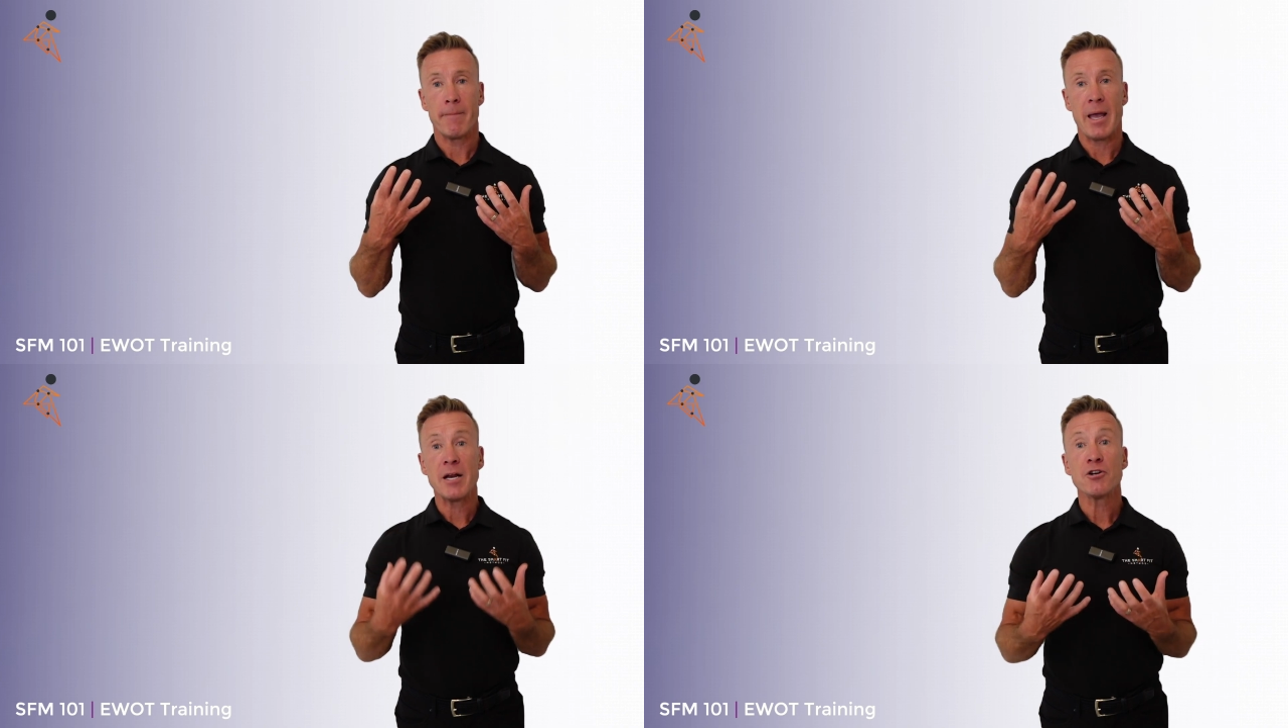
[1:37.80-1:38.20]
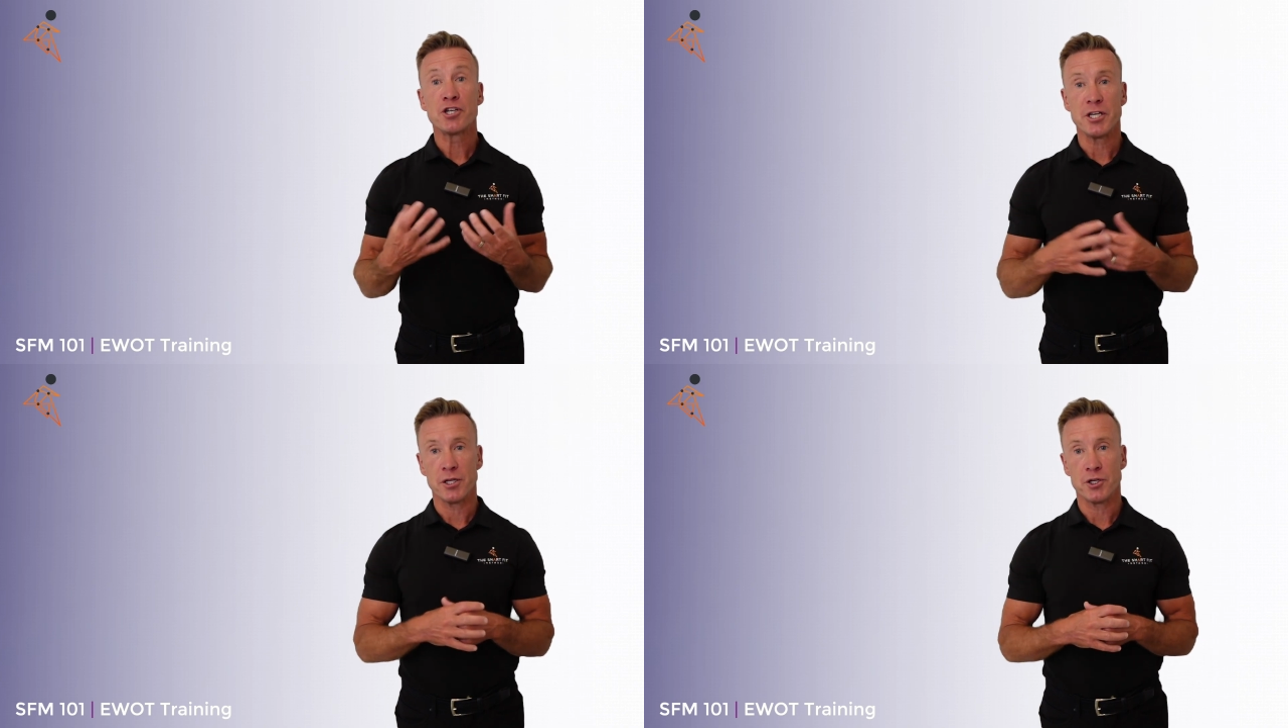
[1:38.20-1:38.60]

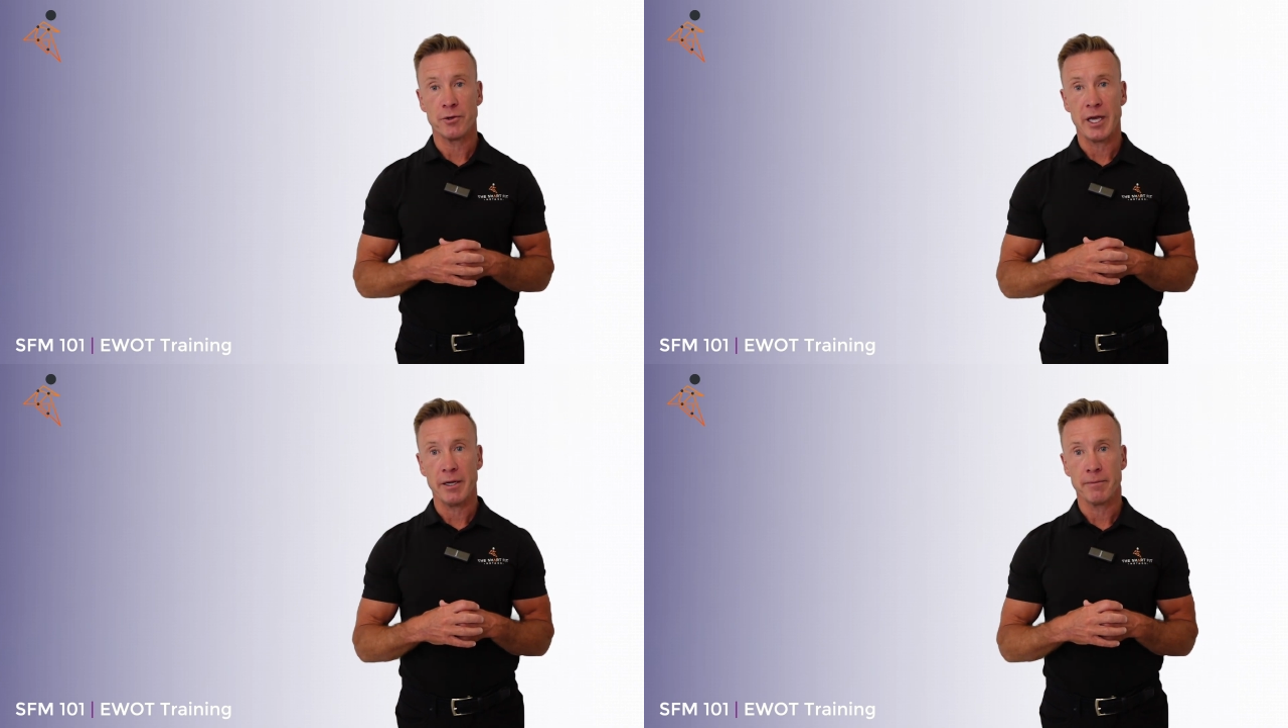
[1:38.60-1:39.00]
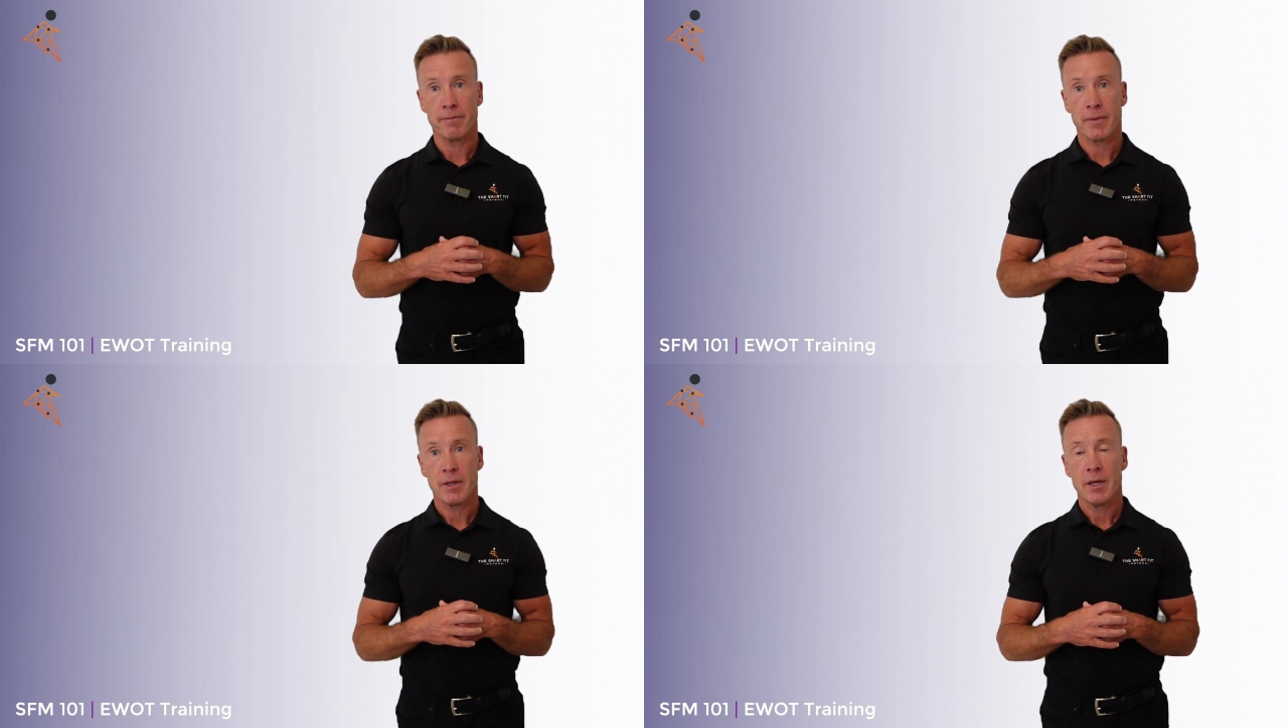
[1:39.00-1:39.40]
energy that you gain,
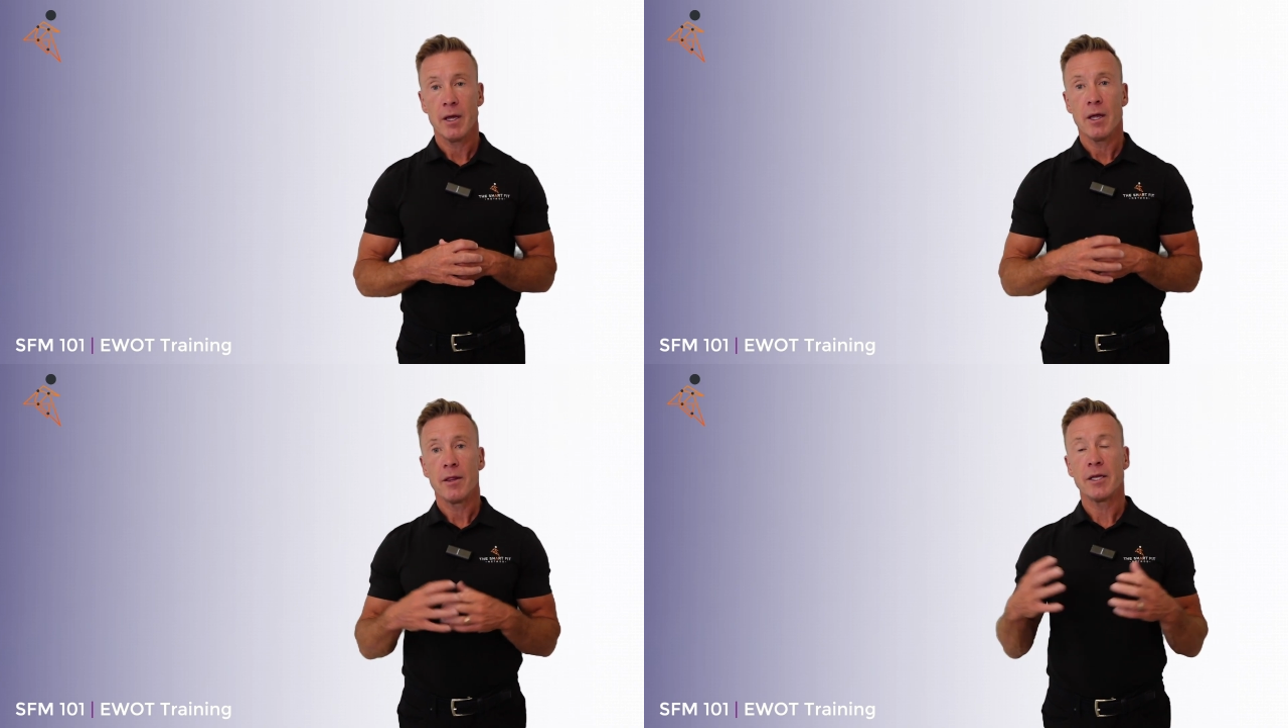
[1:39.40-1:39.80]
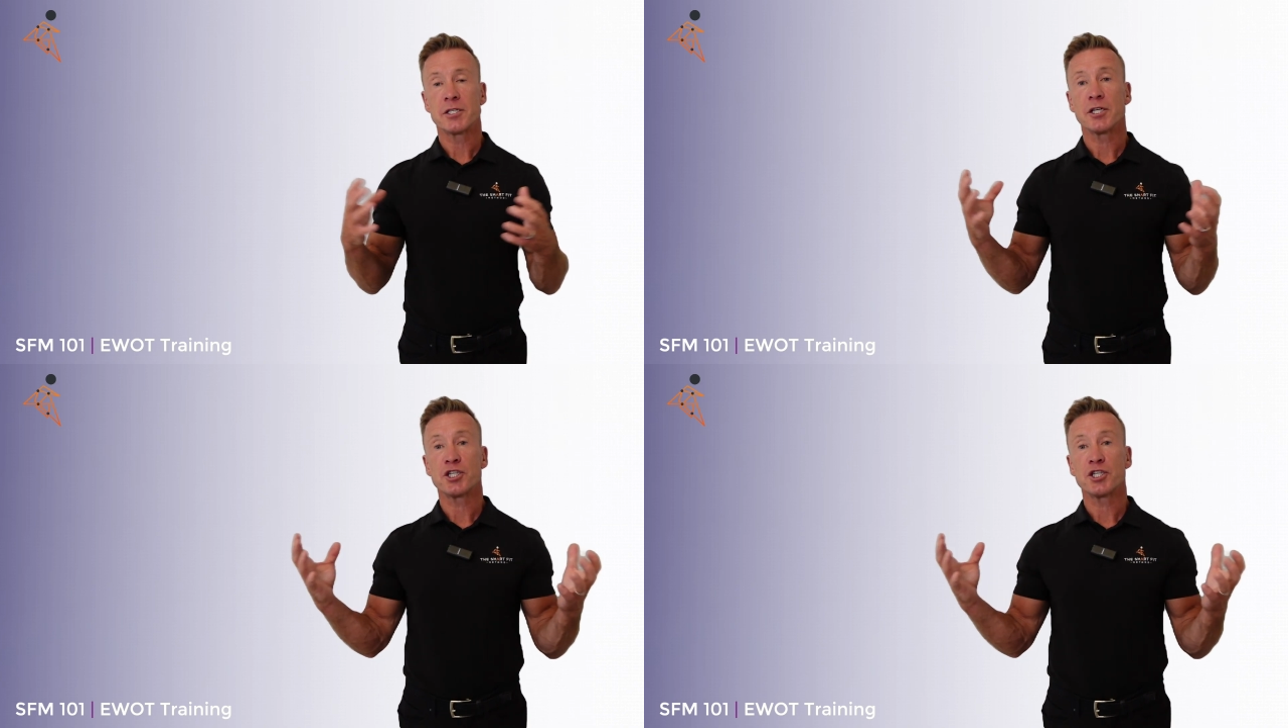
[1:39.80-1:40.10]
this